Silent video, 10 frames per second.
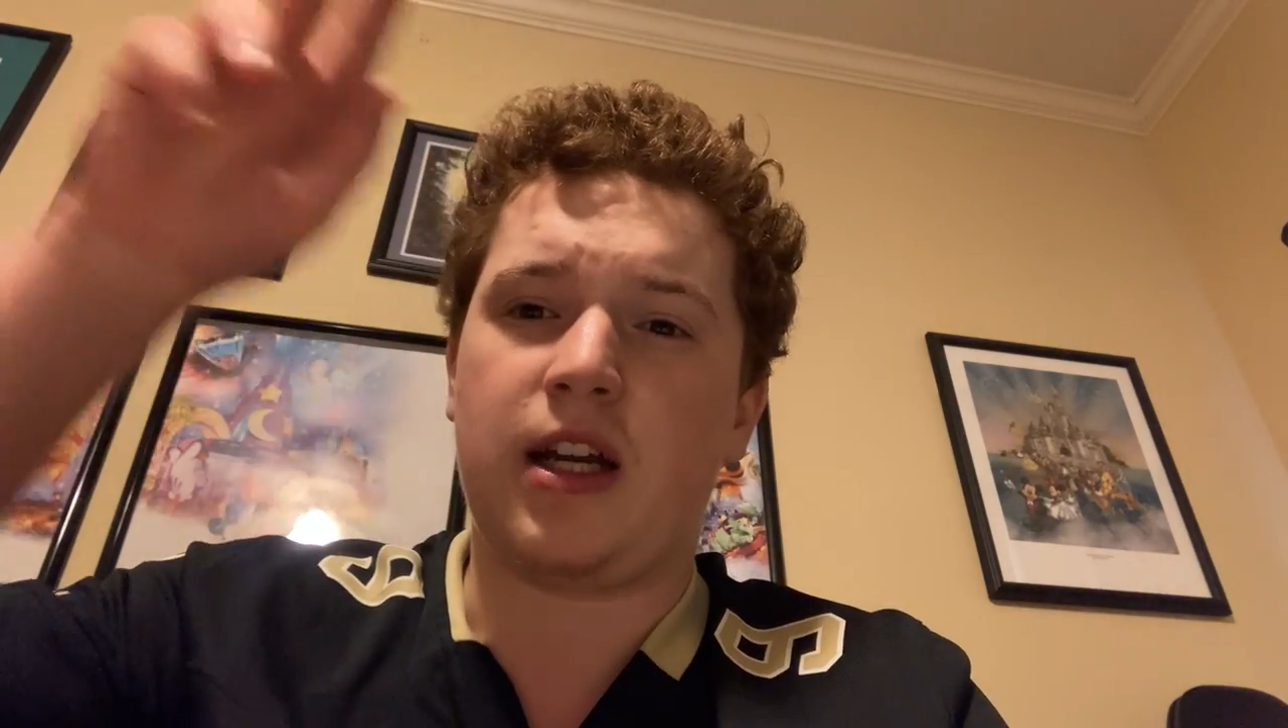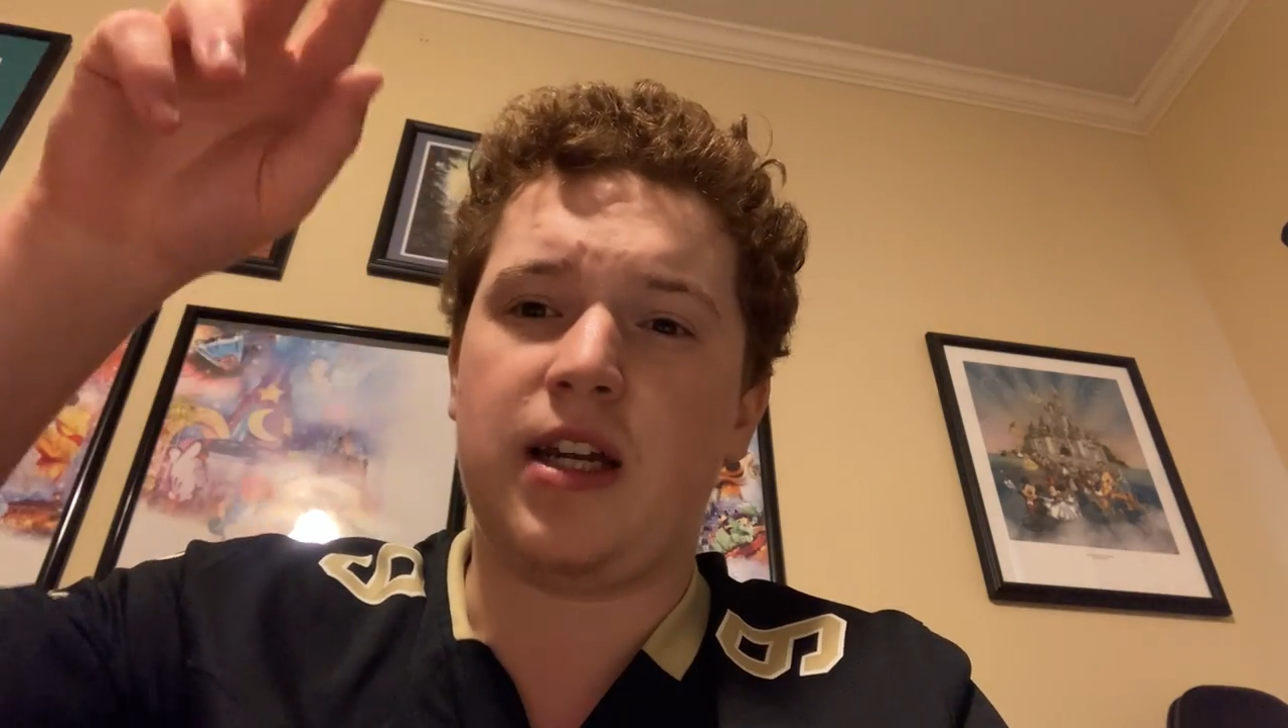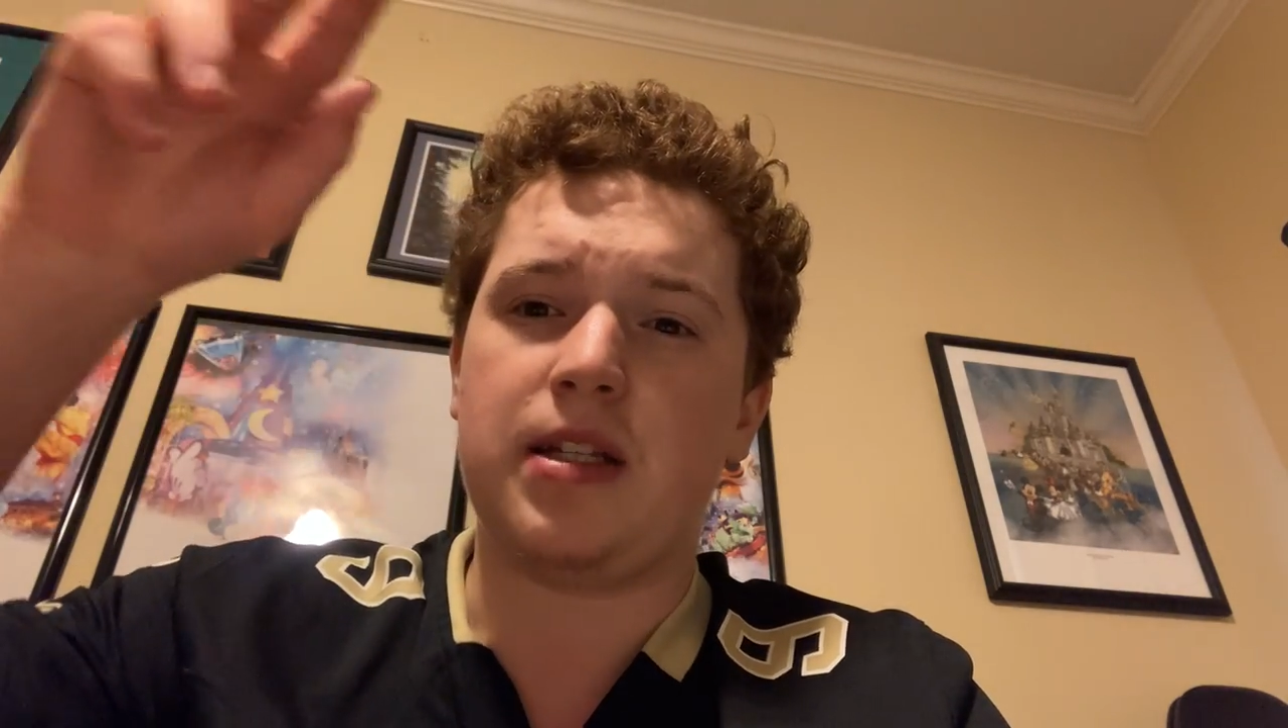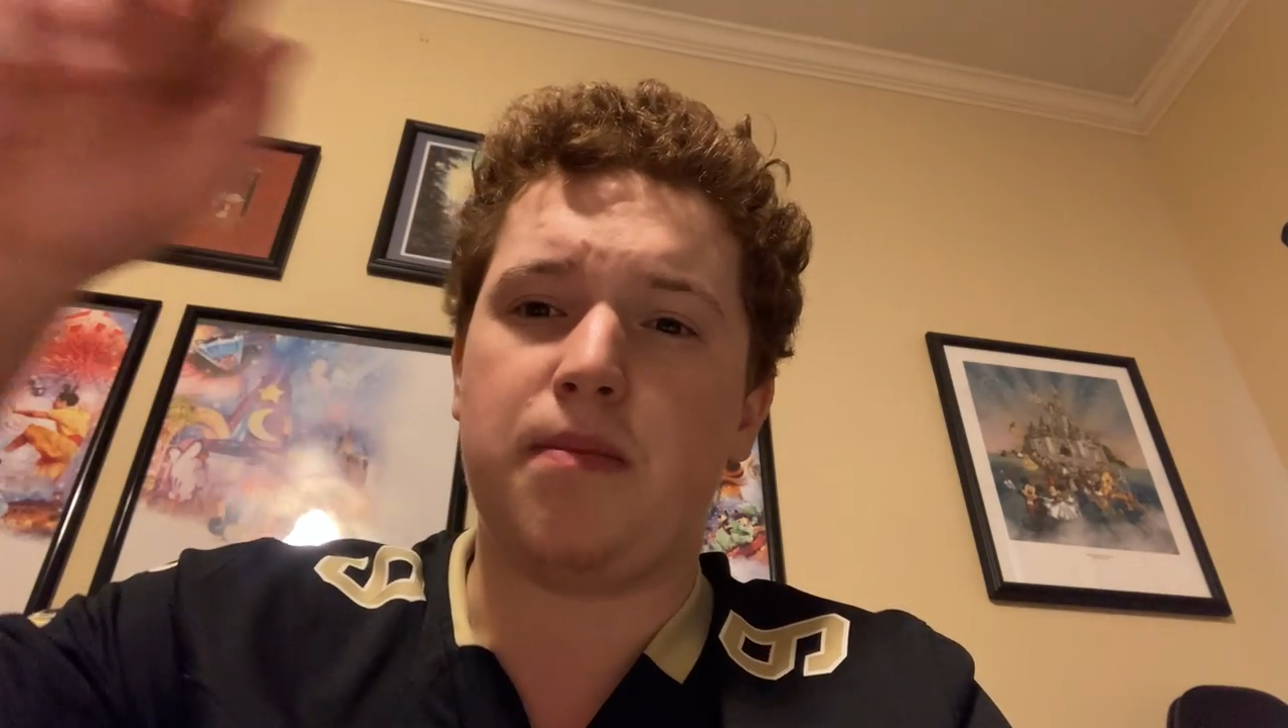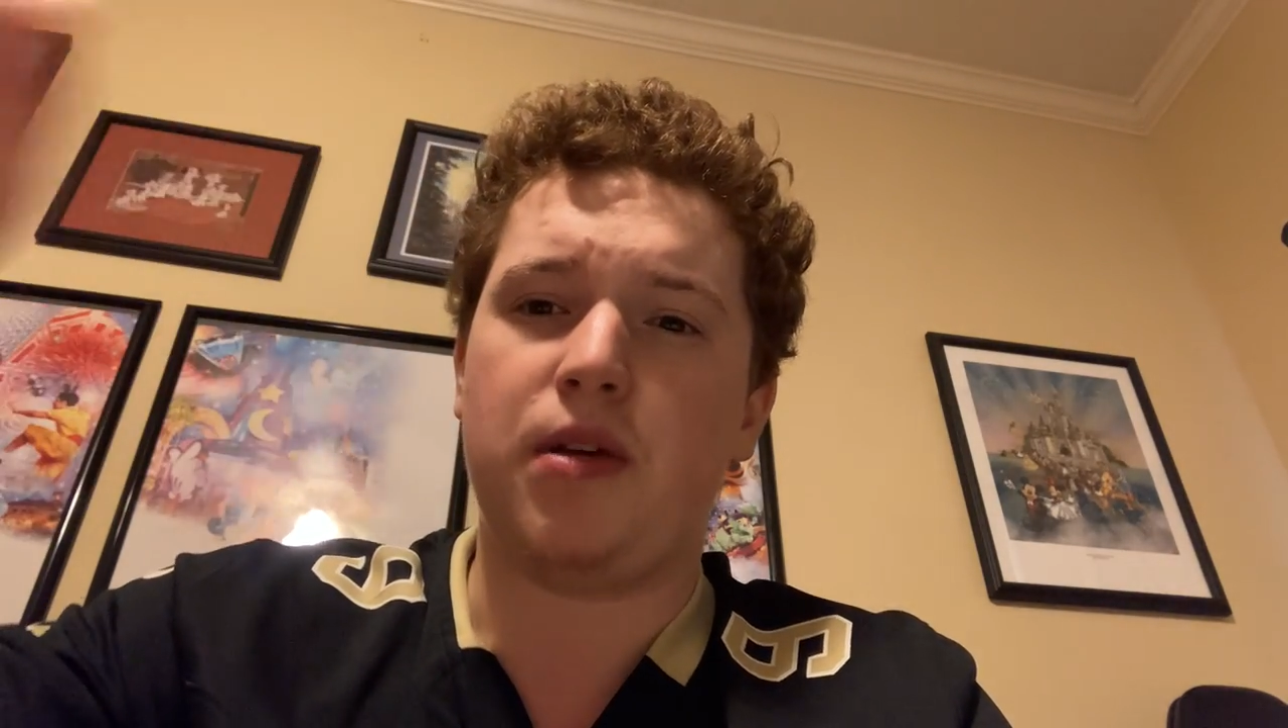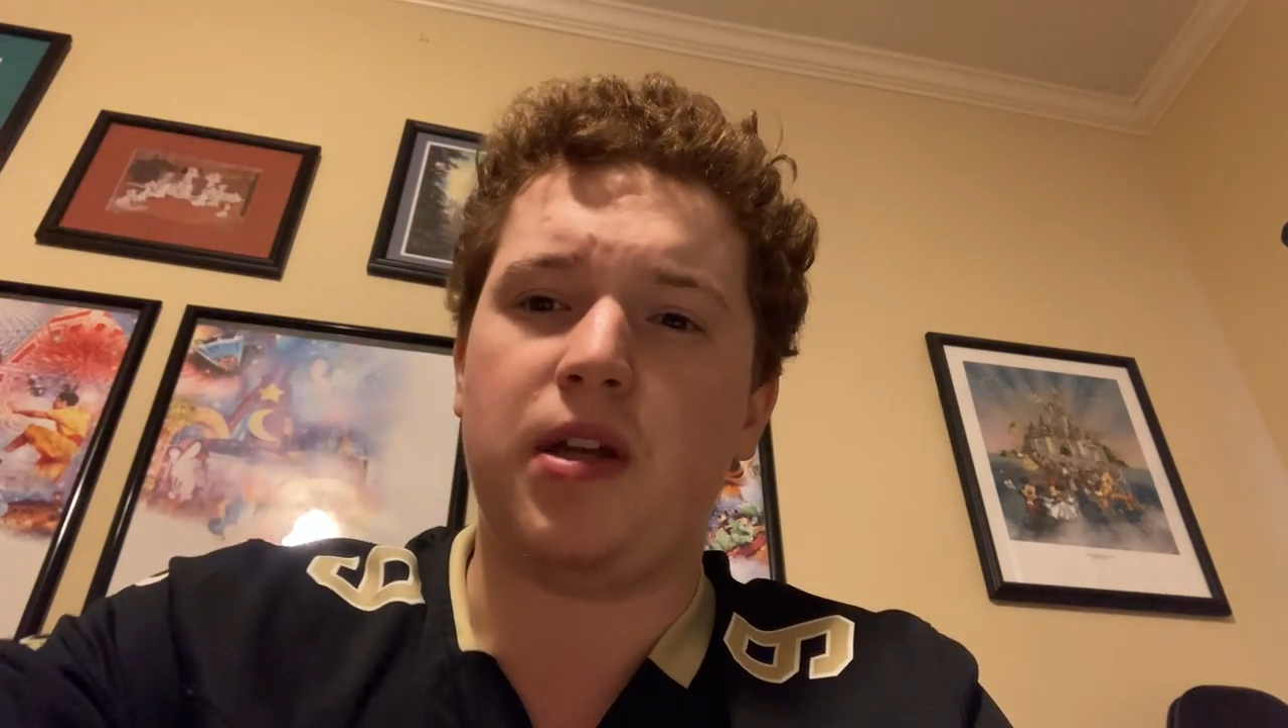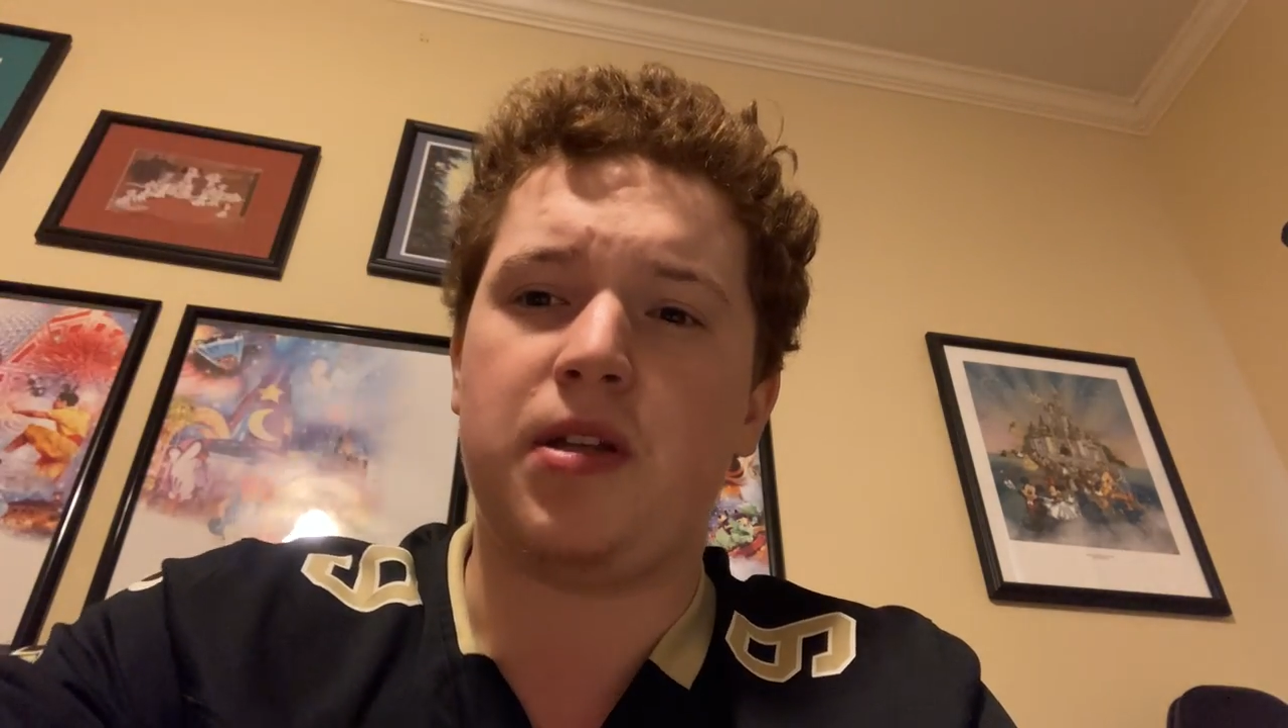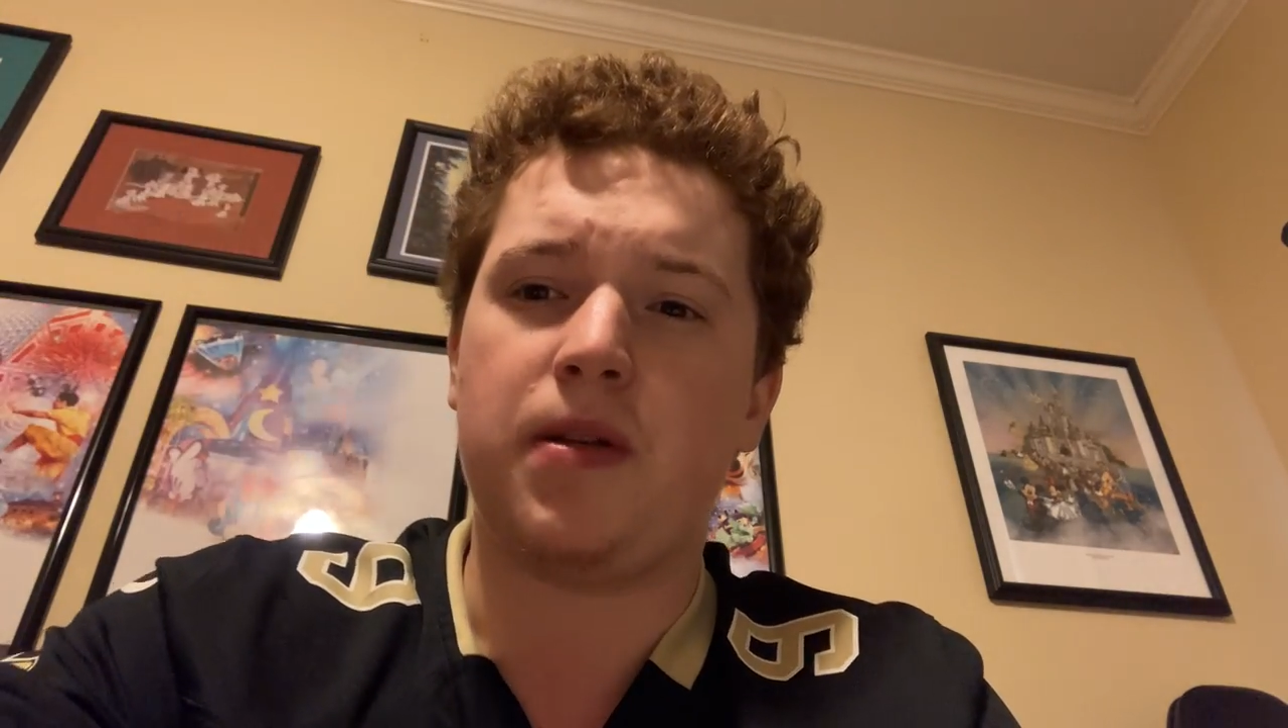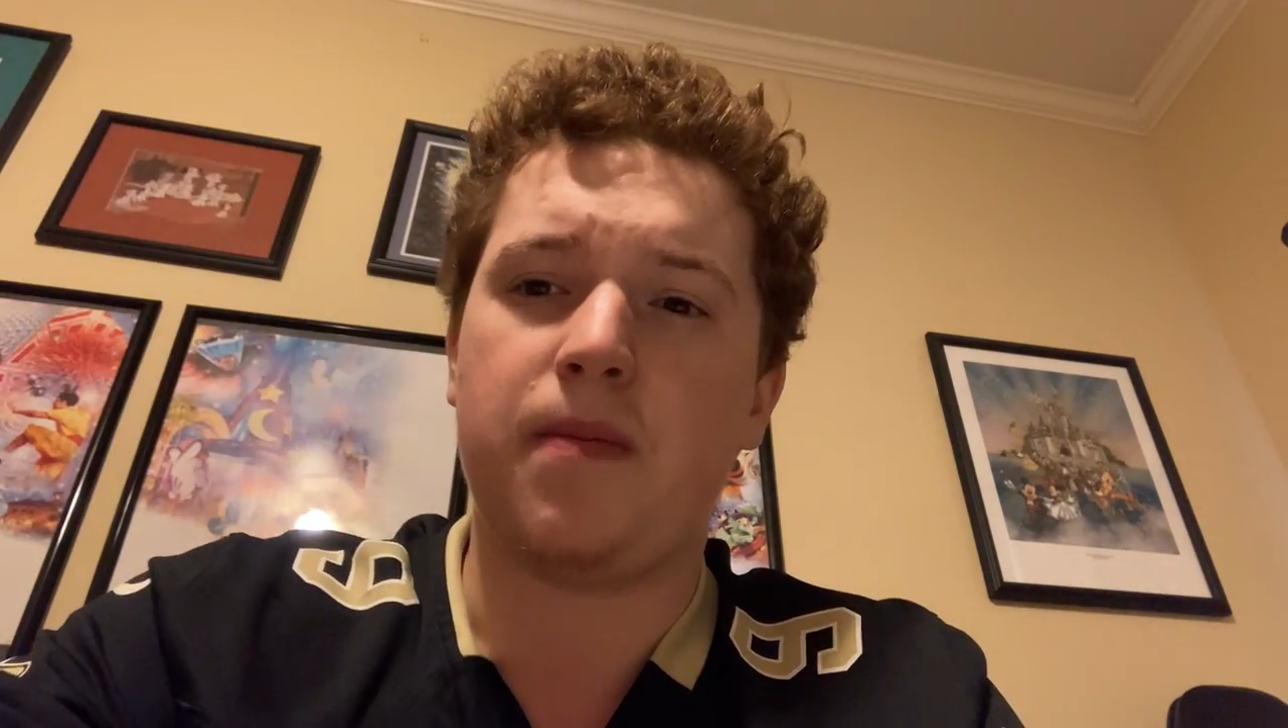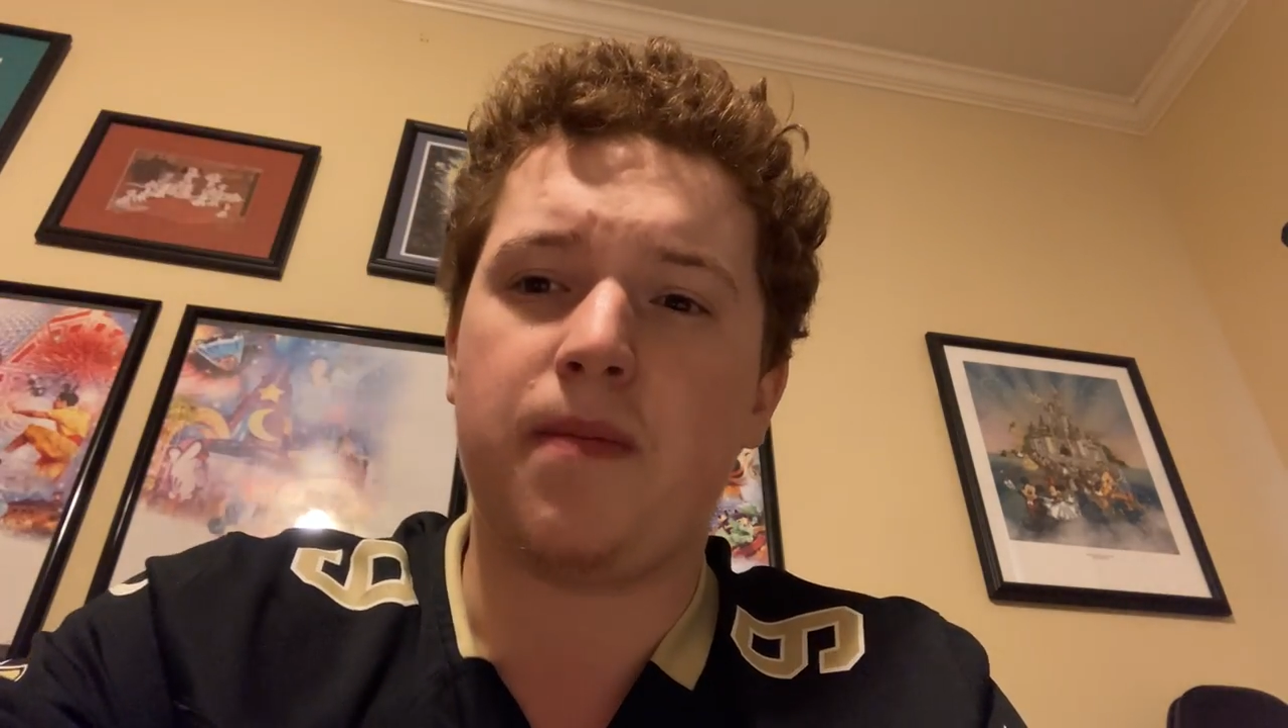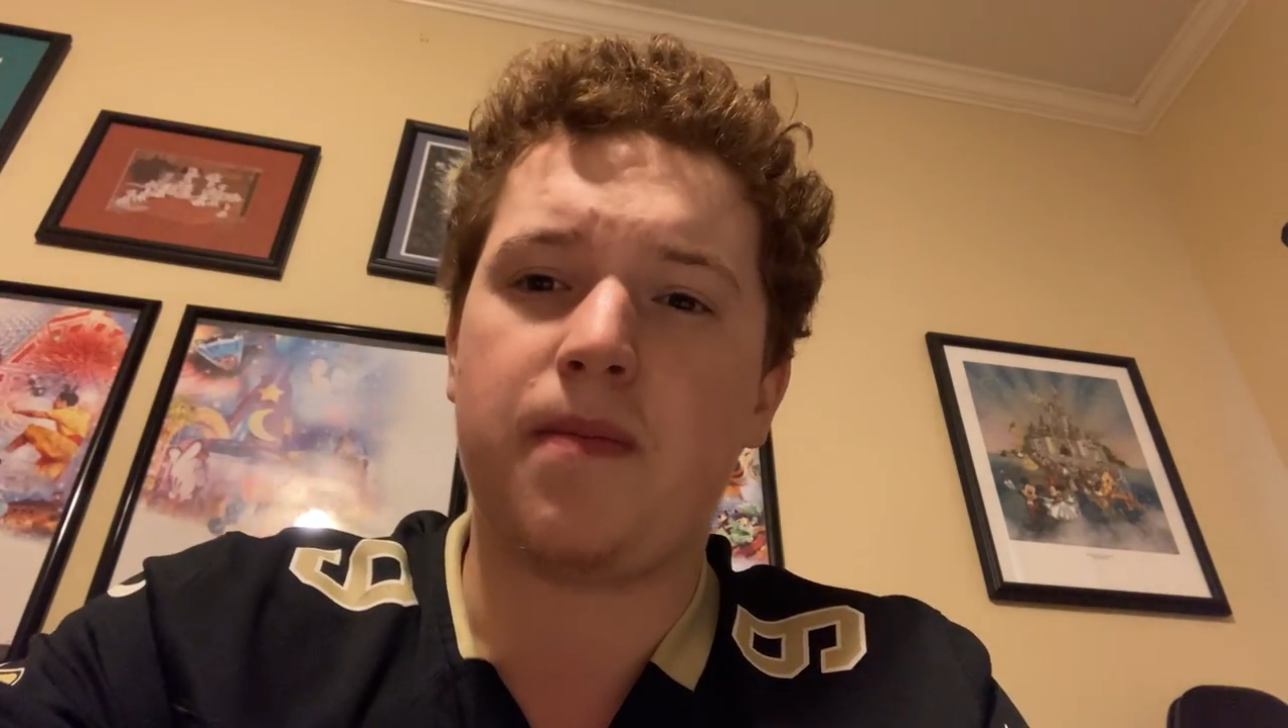guys, and peace.